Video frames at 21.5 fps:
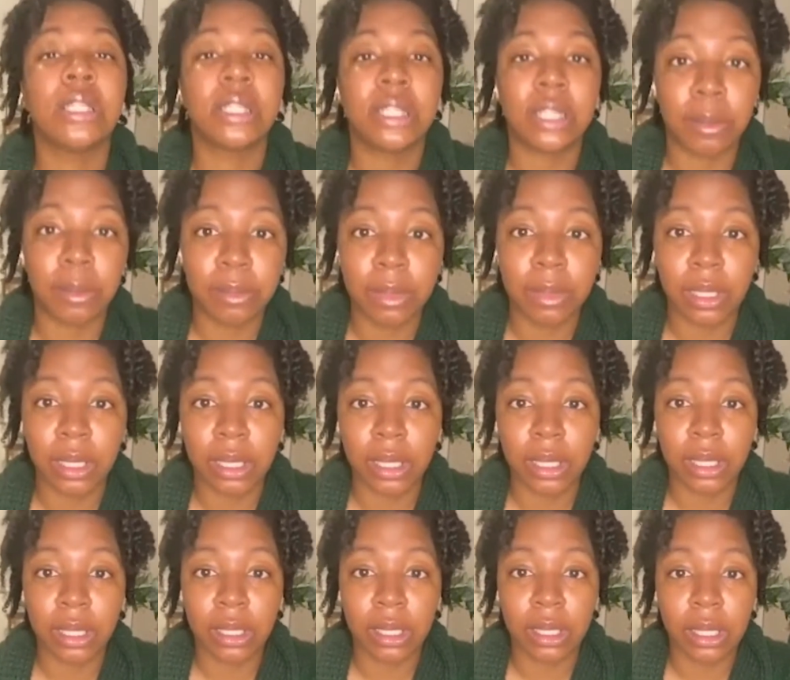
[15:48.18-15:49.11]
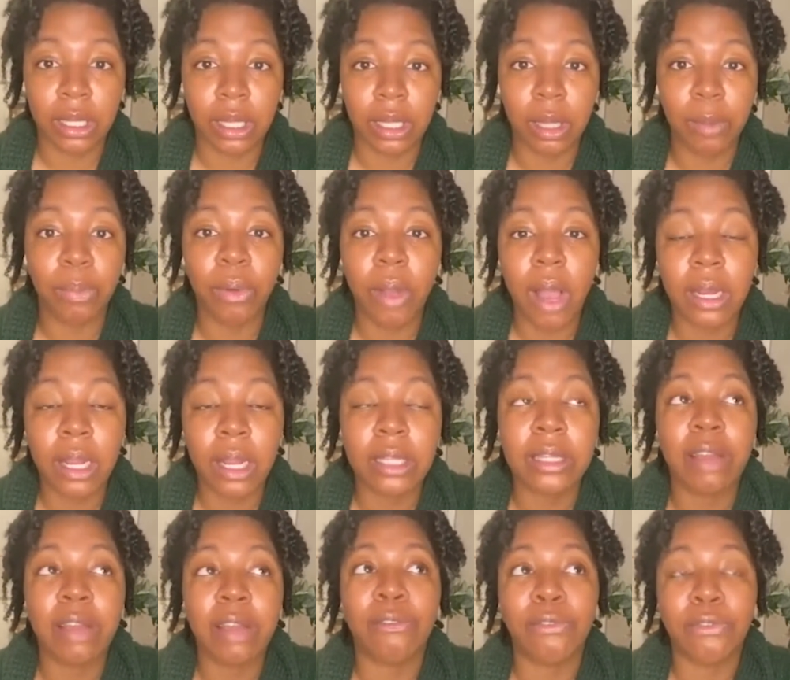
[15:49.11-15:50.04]
a product
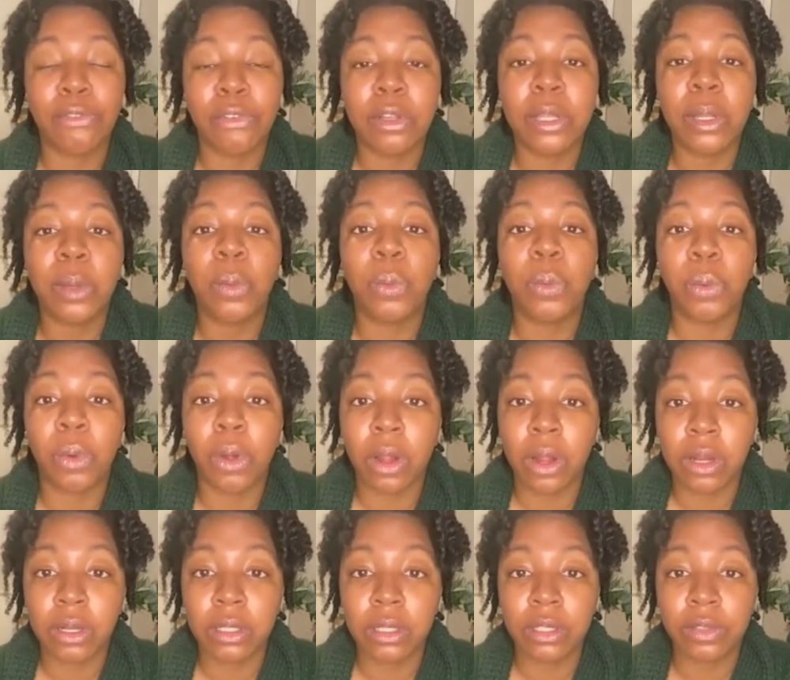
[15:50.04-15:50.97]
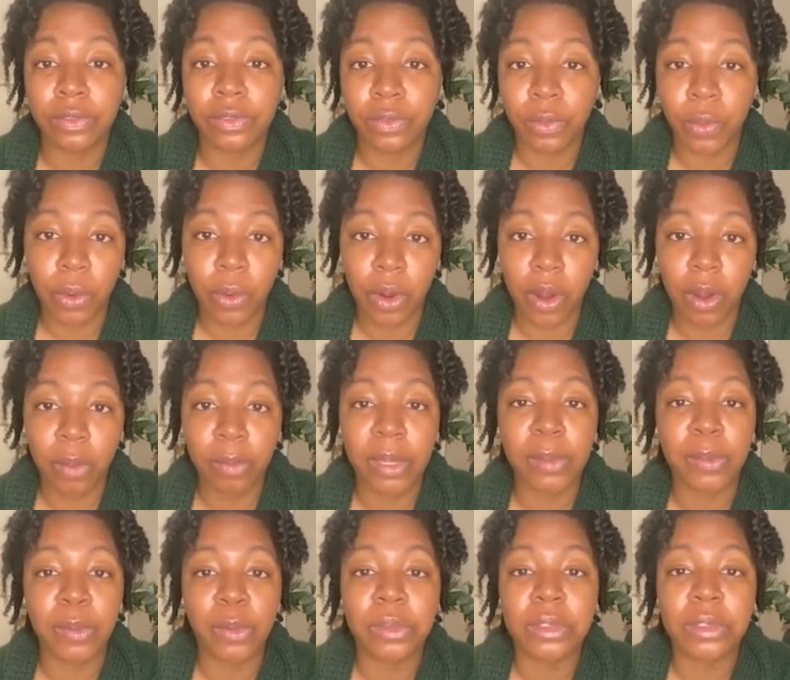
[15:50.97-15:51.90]
that really worked for
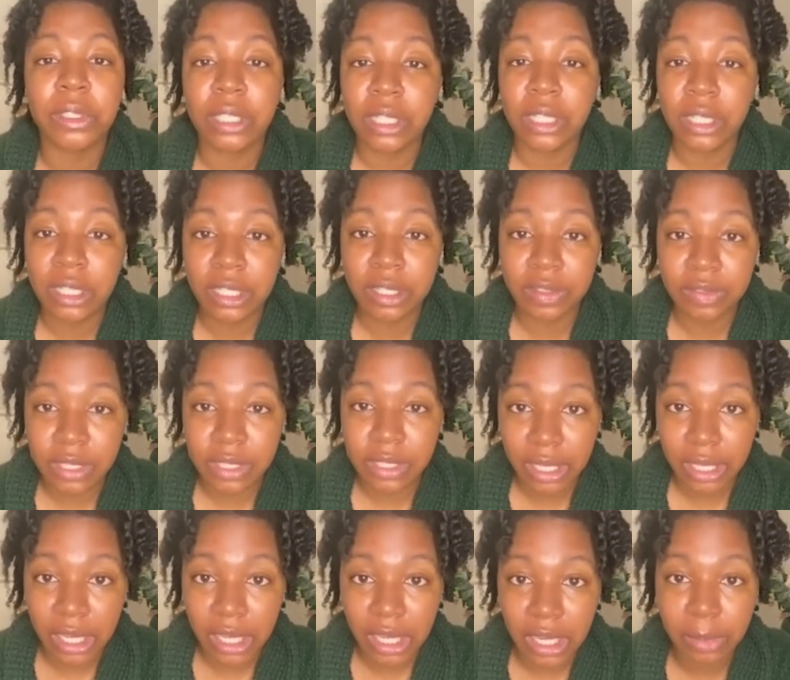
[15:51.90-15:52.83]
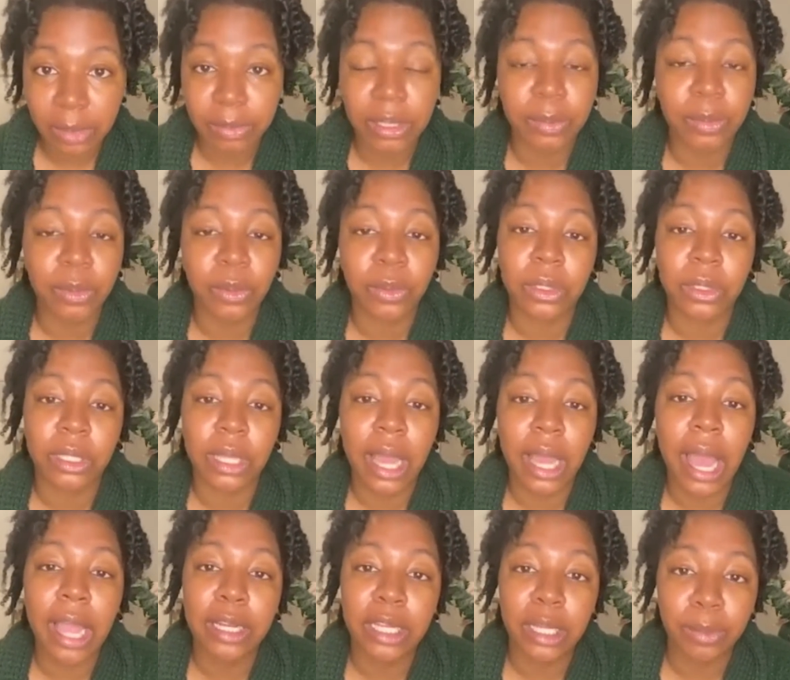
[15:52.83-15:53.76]
people with sensitive skin, people with
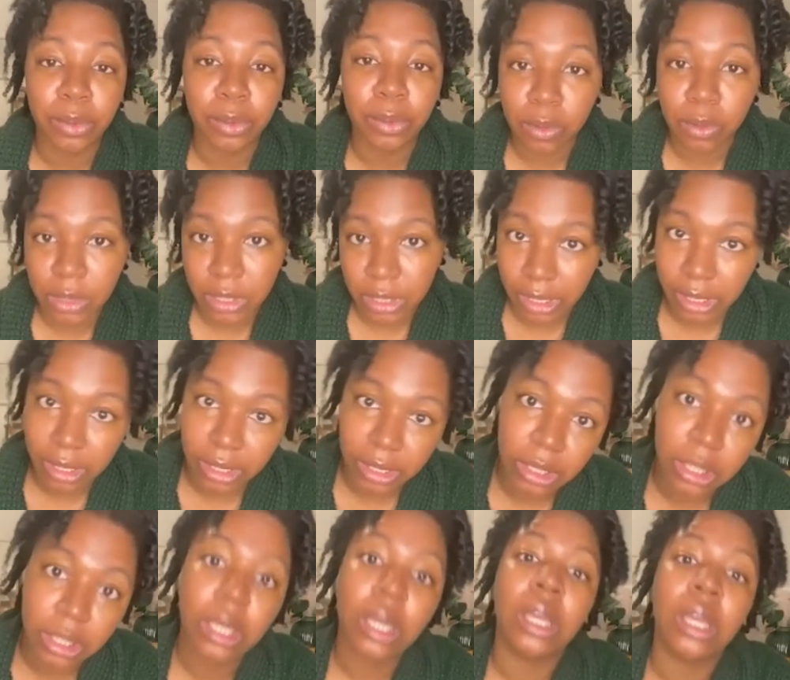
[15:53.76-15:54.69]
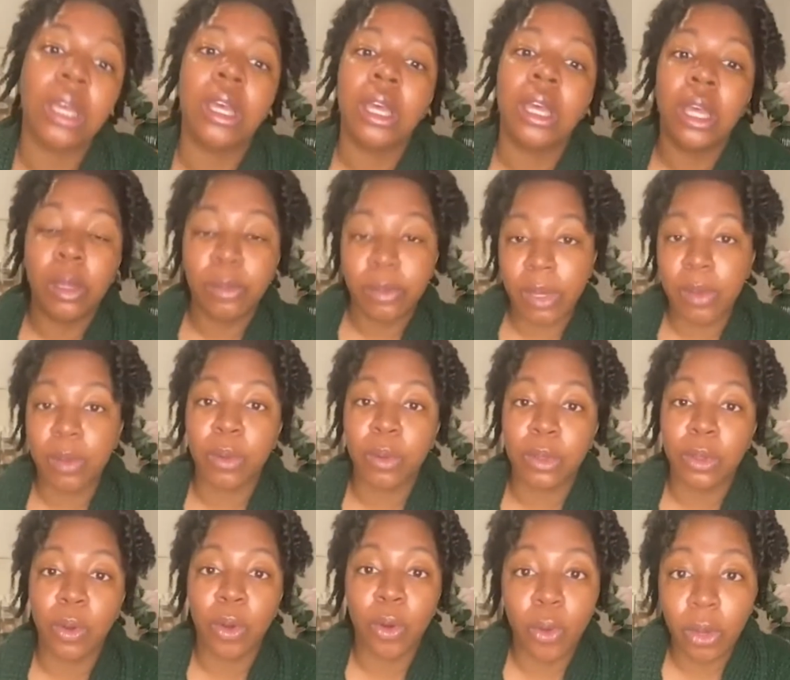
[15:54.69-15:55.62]
acne prone skin, people
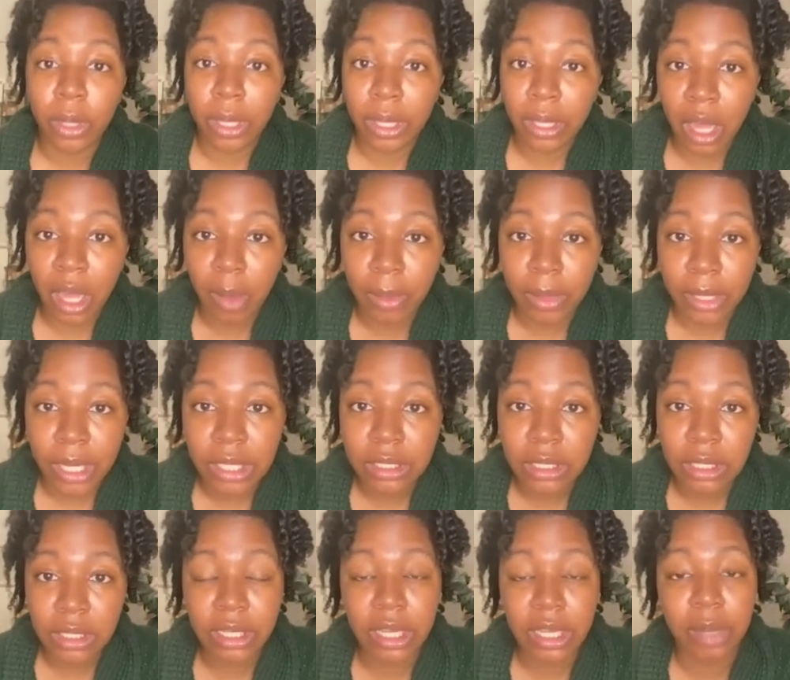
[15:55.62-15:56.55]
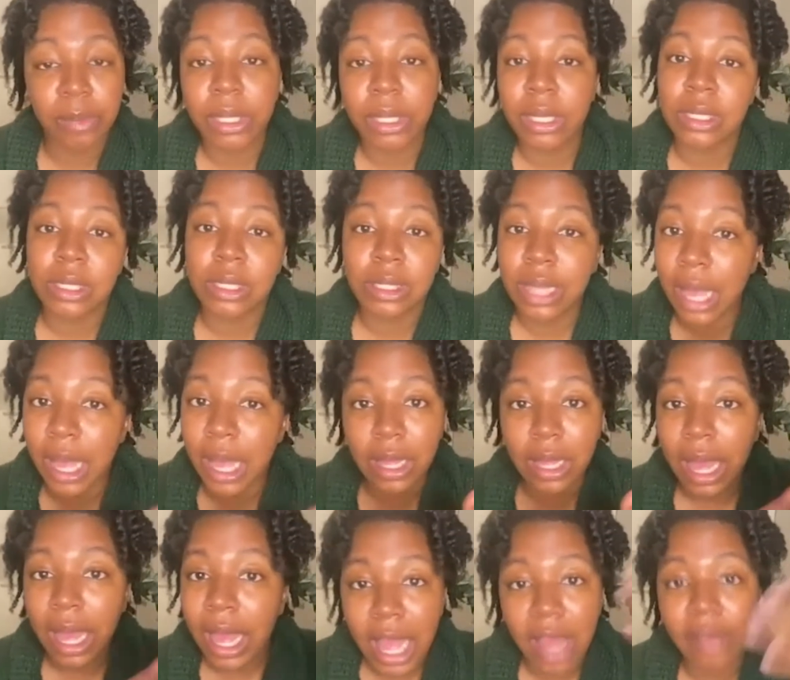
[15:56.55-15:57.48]
with oily combination skin, because that
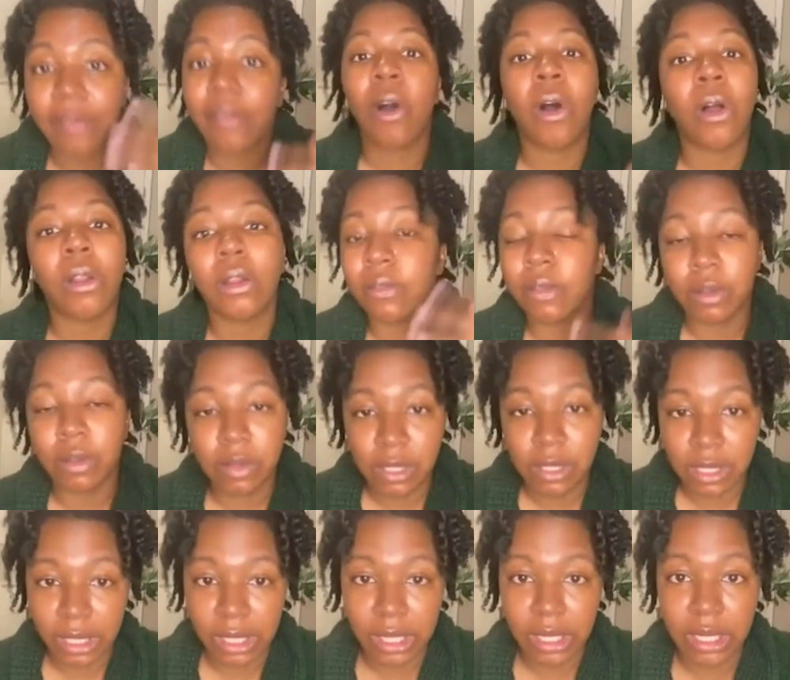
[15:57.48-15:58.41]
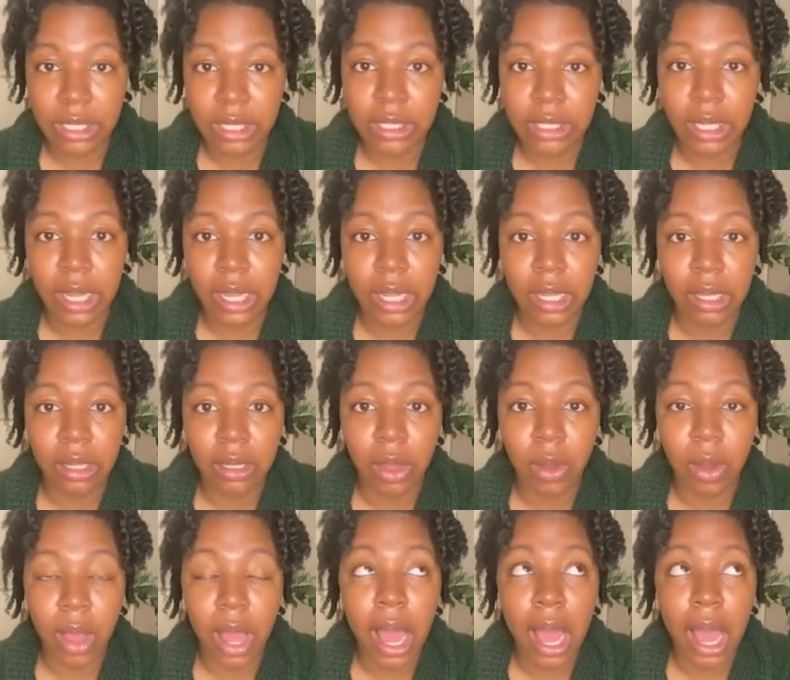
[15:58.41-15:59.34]
I have all of those things. And
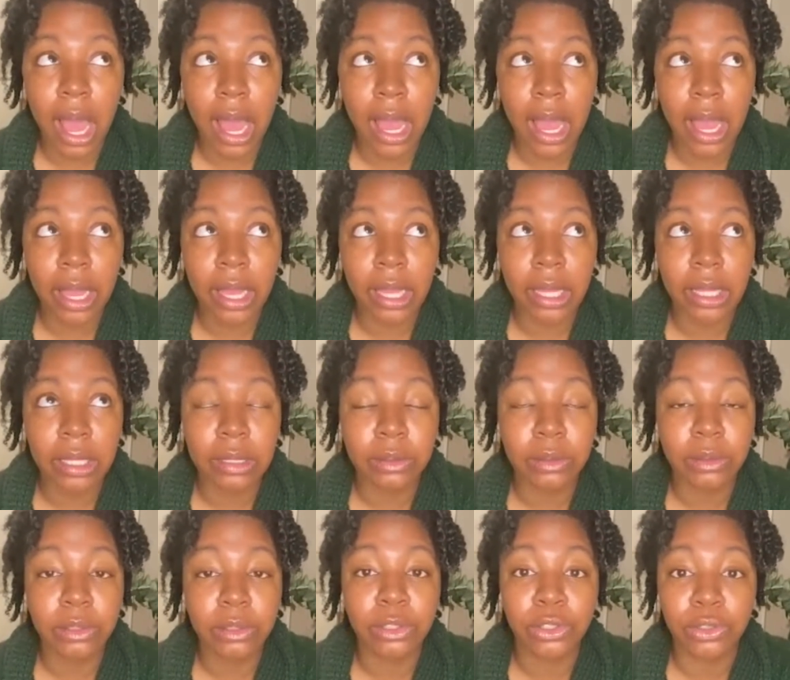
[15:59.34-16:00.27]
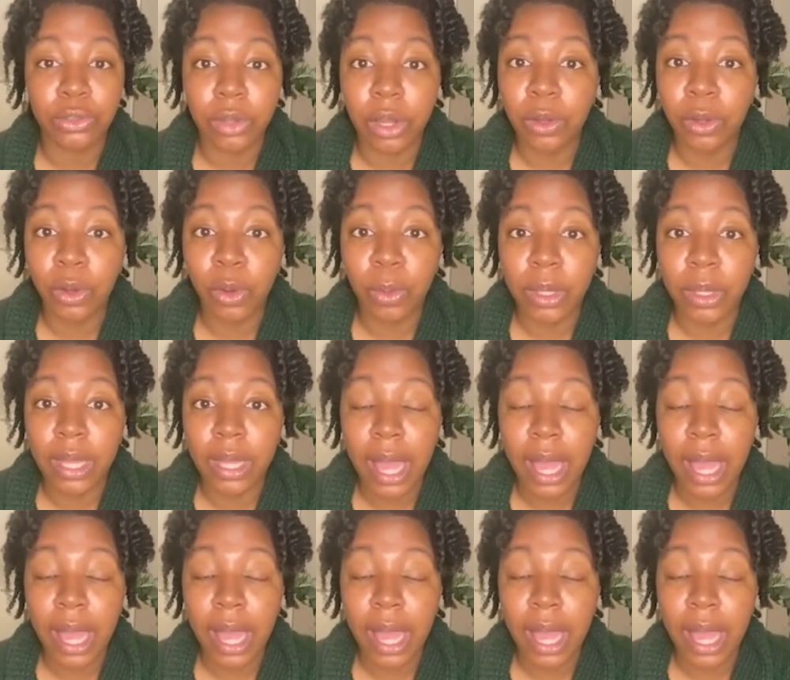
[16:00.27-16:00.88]
I struggle with